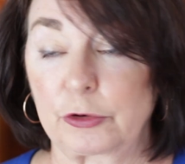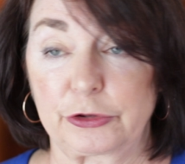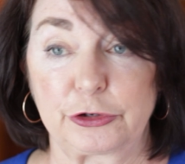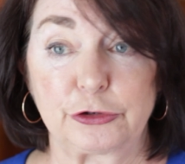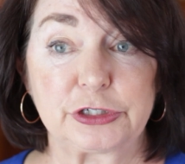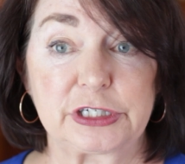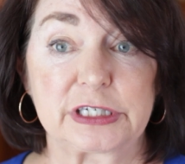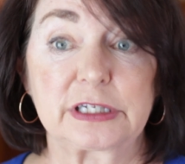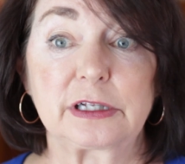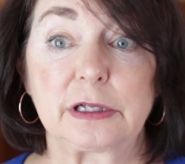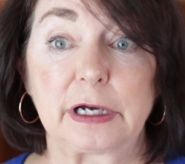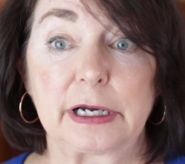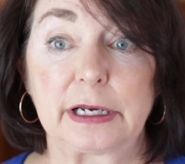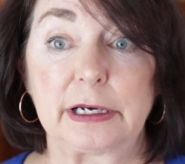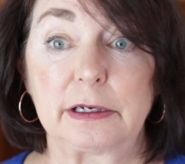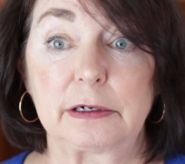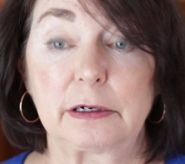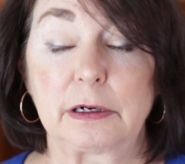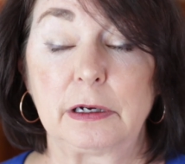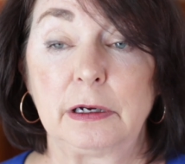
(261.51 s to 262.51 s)
or they're
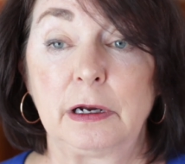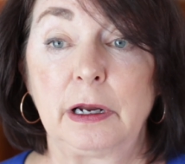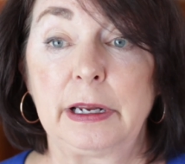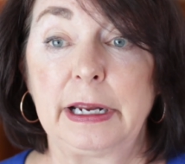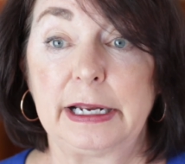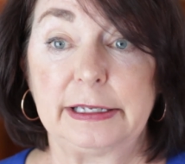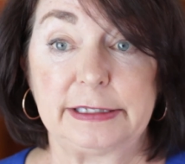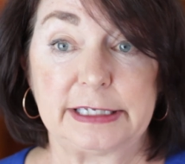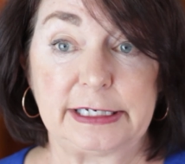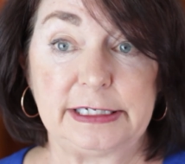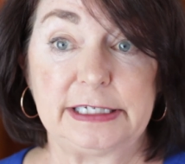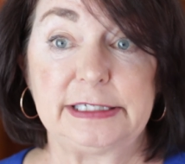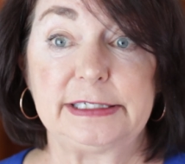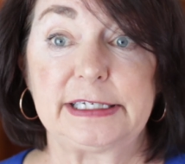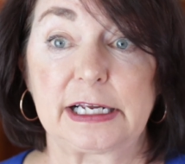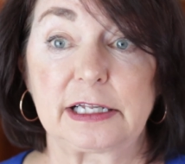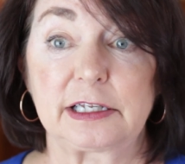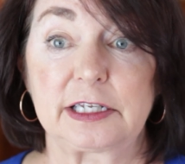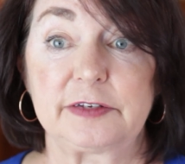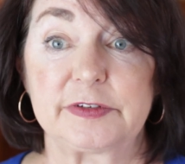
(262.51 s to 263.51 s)
declining, and they need
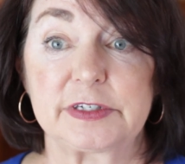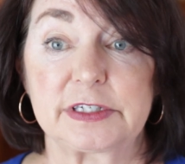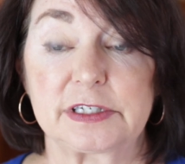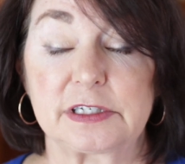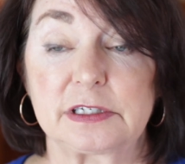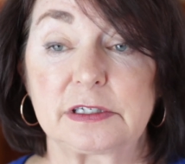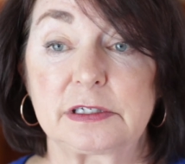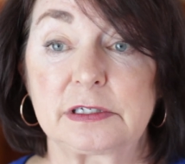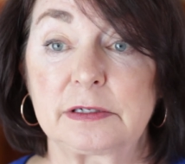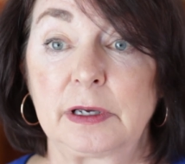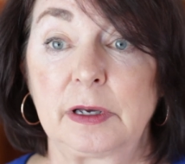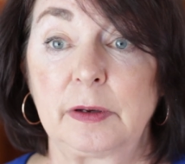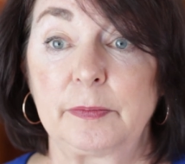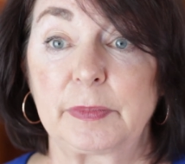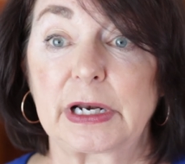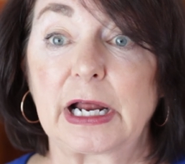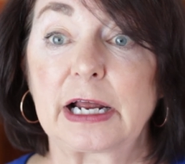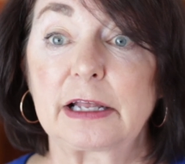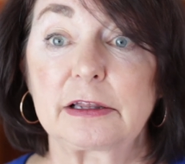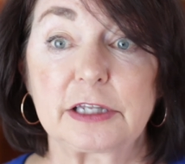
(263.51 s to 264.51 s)
daily visits.
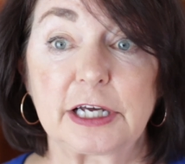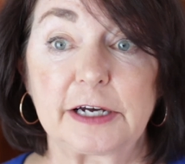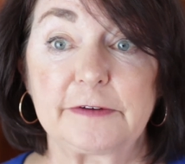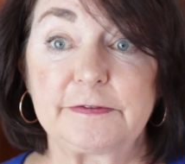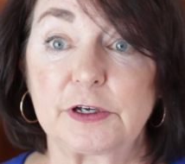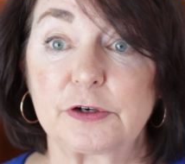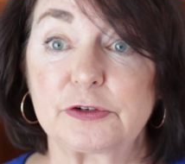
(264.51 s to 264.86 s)
But I love